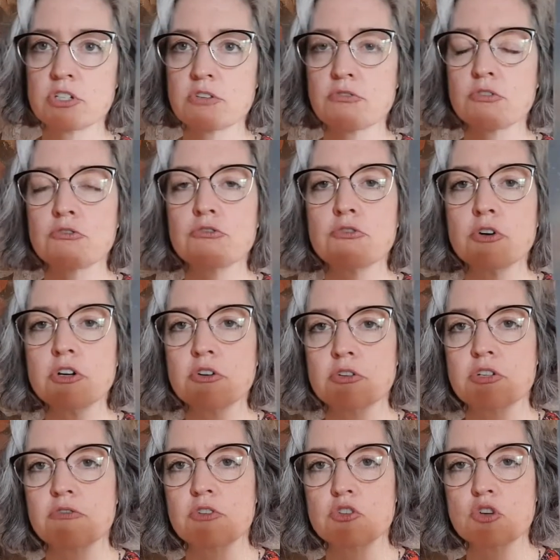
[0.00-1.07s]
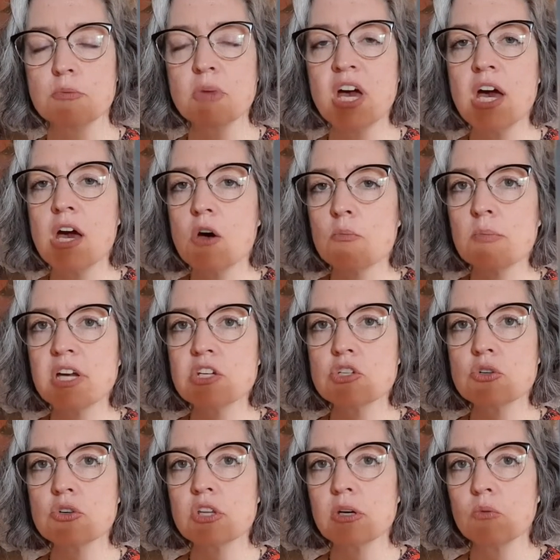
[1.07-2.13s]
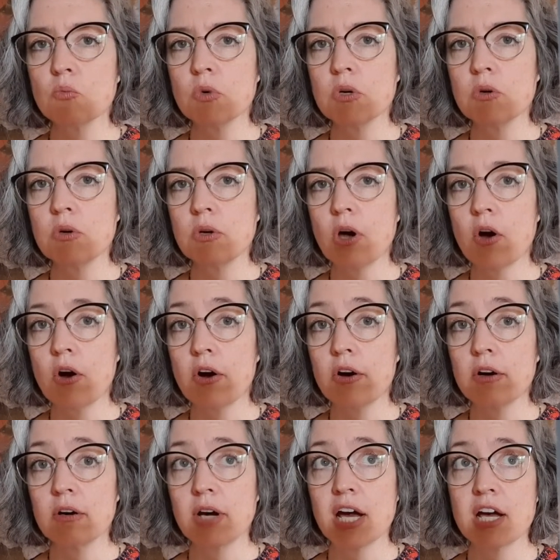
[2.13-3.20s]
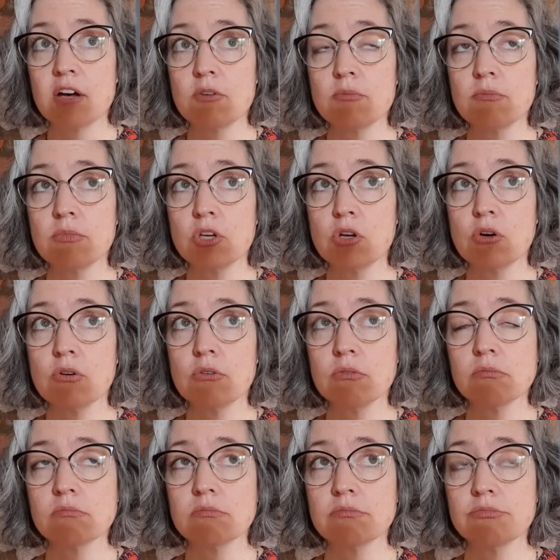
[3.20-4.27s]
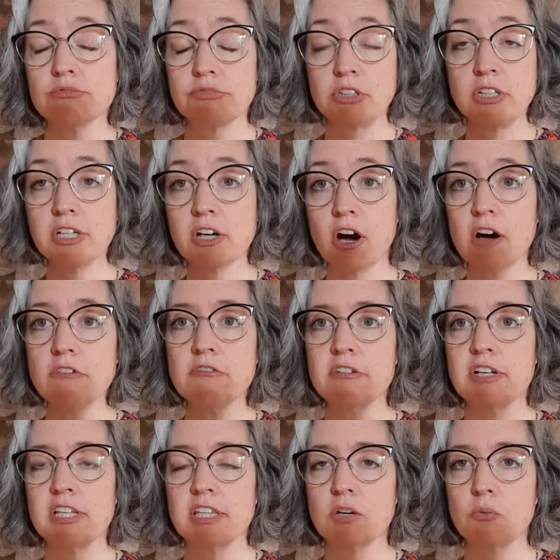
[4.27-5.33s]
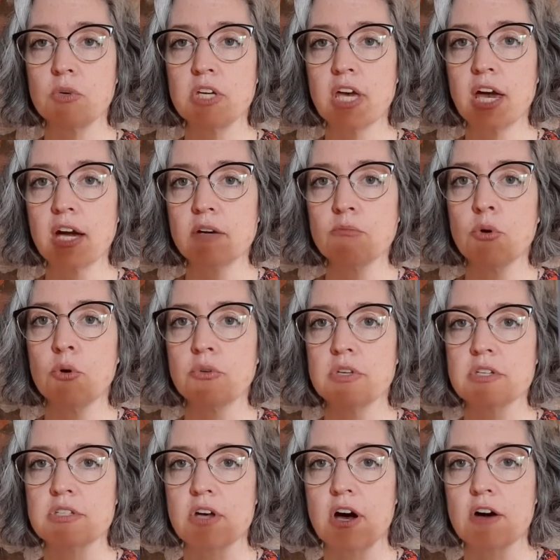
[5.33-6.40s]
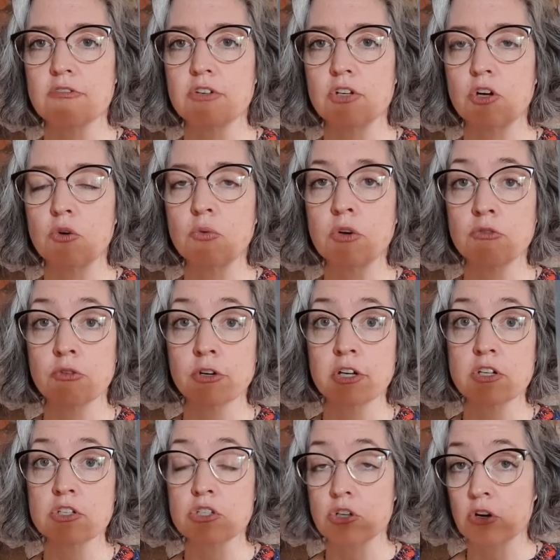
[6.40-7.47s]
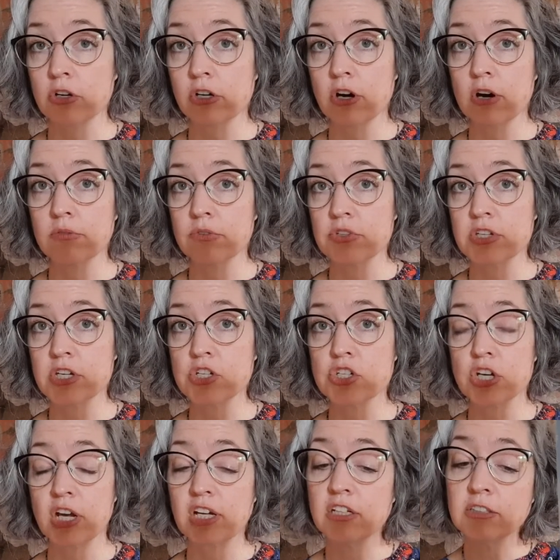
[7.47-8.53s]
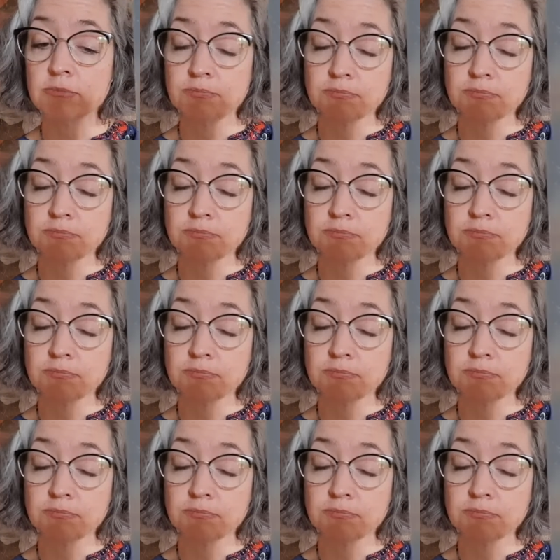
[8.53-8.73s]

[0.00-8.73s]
different foot or different trip, make sure that we are, um, you know, feeling confident that we can pull this off. You know, if we're going to start a conversation,